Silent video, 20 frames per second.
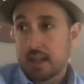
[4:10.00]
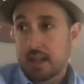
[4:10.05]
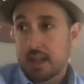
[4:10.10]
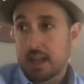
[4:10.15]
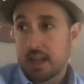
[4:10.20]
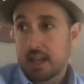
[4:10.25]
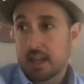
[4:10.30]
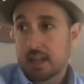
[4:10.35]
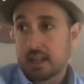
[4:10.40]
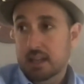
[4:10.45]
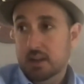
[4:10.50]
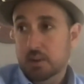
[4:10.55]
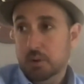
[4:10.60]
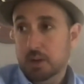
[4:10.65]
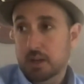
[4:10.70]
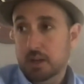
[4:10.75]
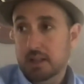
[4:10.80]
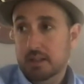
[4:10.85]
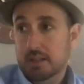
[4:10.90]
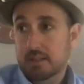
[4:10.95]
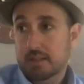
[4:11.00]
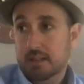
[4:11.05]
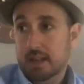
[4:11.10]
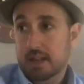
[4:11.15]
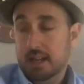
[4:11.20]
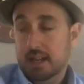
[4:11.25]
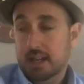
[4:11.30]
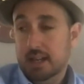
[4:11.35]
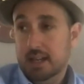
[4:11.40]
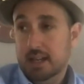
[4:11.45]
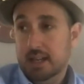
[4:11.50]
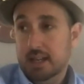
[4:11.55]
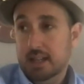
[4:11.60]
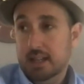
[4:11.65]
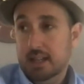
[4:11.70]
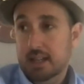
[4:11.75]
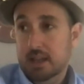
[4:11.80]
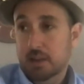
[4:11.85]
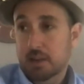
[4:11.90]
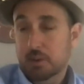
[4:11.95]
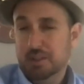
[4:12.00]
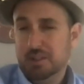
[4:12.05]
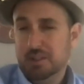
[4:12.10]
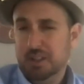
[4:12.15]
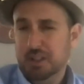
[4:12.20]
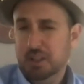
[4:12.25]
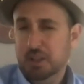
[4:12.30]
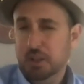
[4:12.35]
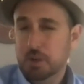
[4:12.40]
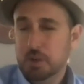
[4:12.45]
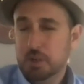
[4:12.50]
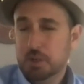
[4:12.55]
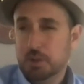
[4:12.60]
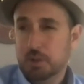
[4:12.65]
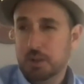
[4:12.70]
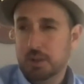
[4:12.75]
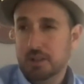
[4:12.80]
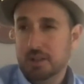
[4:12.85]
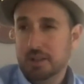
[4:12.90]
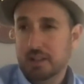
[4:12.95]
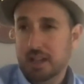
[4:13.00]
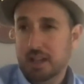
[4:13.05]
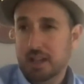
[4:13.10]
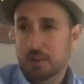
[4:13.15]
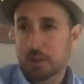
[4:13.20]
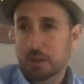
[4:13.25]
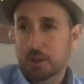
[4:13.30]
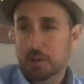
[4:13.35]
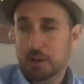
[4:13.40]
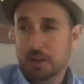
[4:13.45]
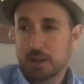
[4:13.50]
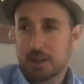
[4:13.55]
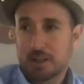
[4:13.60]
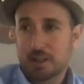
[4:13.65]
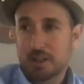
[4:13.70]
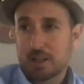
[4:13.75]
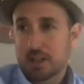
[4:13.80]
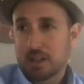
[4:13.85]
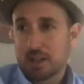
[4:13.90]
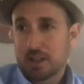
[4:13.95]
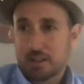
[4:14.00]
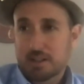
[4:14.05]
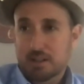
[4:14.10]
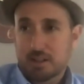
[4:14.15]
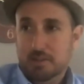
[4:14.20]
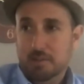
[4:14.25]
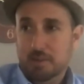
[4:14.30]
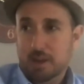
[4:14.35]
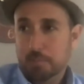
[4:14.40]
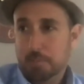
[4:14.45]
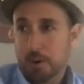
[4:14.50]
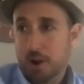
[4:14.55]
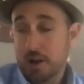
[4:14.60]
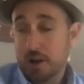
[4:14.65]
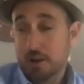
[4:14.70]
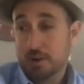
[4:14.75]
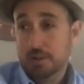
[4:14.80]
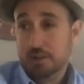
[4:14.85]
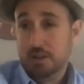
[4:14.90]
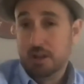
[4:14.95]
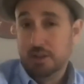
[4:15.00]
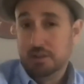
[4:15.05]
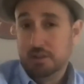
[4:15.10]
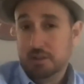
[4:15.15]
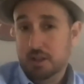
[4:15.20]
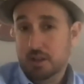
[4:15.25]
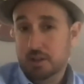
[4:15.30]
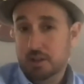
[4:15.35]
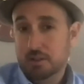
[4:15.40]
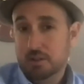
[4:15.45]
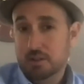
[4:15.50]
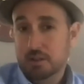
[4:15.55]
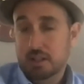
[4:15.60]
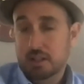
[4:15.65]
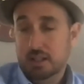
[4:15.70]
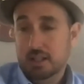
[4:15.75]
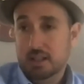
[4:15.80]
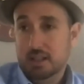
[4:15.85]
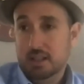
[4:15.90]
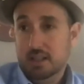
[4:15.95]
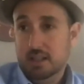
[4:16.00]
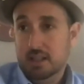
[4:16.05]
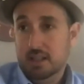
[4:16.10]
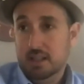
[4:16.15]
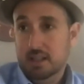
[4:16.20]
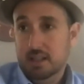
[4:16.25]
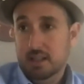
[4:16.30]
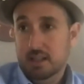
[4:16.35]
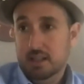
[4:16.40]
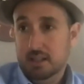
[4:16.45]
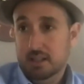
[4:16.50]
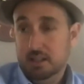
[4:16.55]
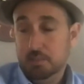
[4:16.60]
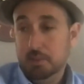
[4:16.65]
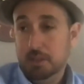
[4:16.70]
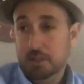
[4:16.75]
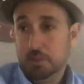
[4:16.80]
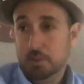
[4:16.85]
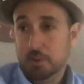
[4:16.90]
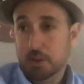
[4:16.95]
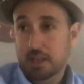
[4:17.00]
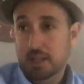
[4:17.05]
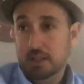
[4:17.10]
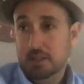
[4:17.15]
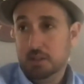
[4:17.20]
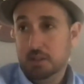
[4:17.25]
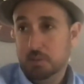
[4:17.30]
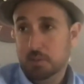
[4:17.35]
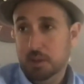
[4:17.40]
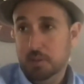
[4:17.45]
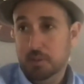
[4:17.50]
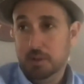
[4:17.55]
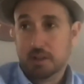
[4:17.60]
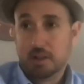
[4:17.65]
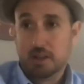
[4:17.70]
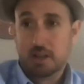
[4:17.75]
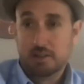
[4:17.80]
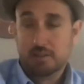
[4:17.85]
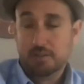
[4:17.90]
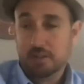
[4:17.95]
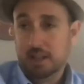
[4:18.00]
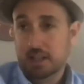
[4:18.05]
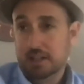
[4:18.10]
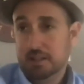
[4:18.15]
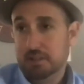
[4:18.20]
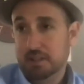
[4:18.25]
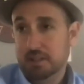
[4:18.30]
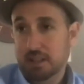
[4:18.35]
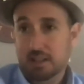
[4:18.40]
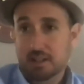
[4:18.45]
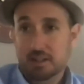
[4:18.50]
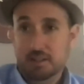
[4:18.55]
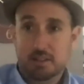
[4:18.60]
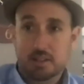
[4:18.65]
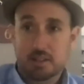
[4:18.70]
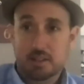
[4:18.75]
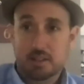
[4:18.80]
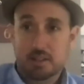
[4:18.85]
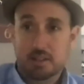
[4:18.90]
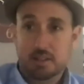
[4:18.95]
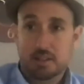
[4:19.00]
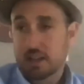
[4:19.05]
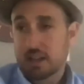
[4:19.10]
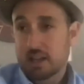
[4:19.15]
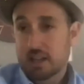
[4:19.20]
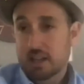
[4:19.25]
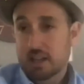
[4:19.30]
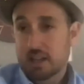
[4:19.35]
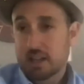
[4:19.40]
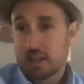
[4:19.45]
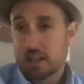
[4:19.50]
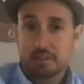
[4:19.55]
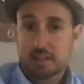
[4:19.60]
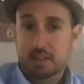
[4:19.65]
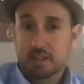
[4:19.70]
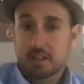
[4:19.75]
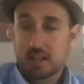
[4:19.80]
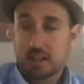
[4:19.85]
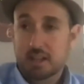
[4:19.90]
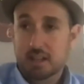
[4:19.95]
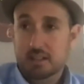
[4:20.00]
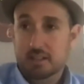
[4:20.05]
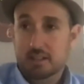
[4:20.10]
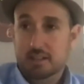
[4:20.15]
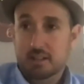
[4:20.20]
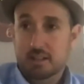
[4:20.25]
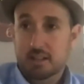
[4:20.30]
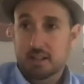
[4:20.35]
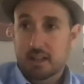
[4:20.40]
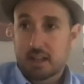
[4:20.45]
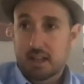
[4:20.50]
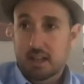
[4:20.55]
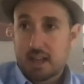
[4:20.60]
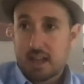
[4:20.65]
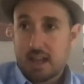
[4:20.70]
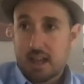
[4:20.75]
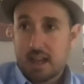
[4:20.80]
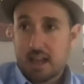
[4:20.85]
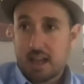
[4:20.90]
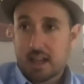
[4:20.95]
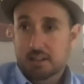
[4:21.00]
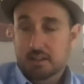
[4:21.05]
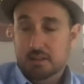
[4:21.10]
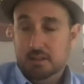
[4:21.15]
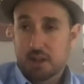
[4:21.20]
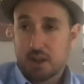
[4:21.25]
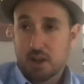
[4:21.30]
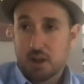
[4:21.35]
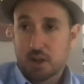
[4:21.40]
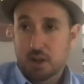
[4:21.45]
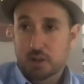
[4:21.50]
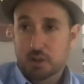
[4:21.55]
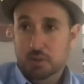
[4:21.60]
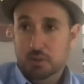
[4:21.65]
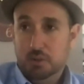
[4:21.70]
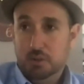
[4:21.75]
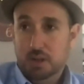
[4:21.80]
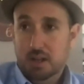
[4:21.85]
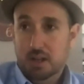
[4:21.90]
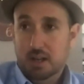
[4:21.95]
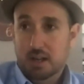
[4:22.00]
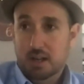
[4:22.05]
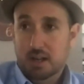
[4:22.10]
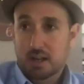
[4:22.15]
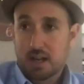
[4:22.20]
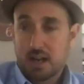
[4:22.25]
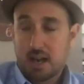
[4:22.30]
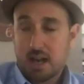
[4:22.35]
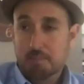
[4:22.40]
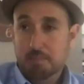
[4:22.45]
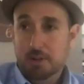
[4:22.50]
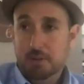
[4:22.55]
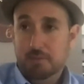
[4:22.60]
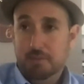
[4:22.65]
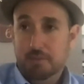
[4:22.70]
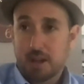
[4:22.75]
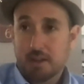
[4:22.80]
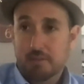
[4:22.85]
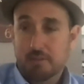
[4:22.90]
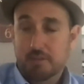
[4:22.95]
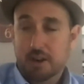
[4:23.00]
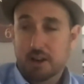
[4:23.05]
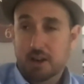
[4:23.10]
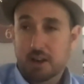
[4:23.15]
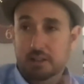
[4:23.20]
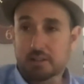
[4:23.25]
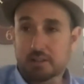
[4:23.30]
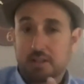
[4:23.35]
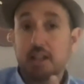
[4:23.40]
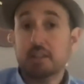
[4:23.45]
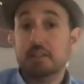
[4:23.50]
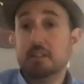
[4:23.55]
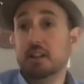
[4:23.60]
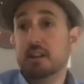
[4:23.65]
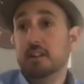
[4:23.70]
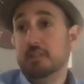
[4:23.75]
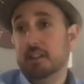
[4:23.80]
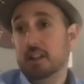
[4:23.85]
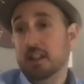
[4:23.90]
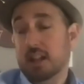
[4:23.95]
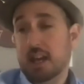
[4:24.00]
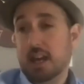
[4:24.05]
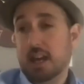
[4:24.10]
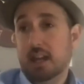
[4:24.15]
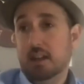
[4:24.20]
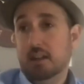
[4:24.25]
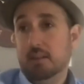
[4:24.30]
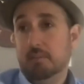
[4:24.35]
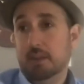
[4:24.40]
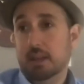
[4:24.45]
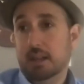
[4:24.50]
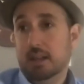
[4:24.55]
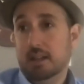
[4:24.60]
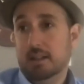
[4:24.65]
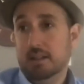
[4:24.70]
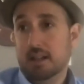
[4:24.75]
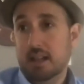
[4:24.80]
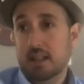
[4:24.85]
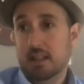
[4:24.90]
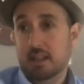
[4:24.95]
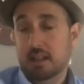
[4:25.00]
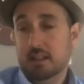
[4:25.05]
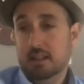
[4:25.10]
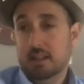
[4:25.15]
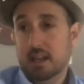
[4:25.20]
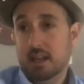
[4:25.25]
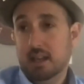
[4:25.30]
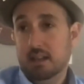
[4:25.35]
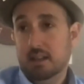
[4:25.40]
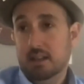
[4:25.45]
and it was unusual. Like, my partner was also in his mid-20s, and we were kind of like seen as these crazy kids. And so I'm very sensitive to that, because I think that